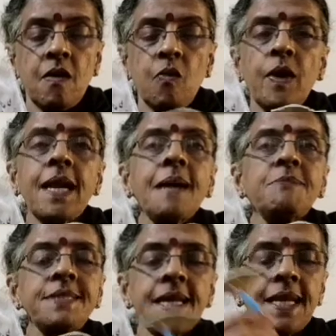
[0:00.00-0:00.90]
When
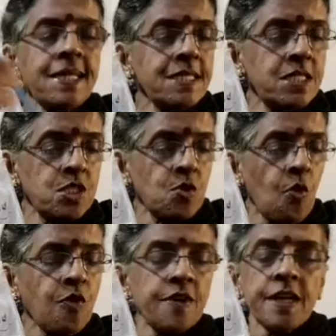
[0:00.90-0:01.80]
I'm telling the
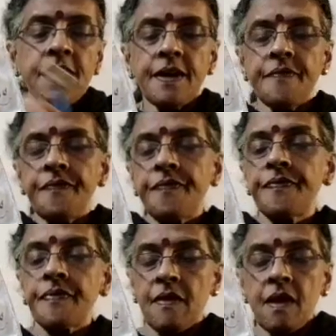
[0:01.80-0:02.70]
story,
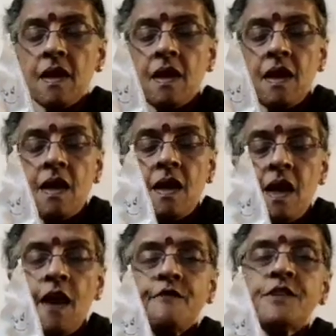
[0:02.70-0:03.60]

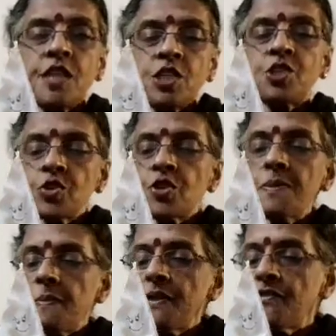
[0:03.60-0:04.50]
everything
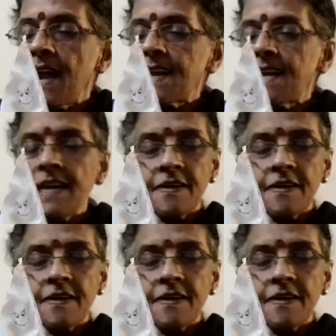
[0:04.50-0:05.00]
shouldn't be rattling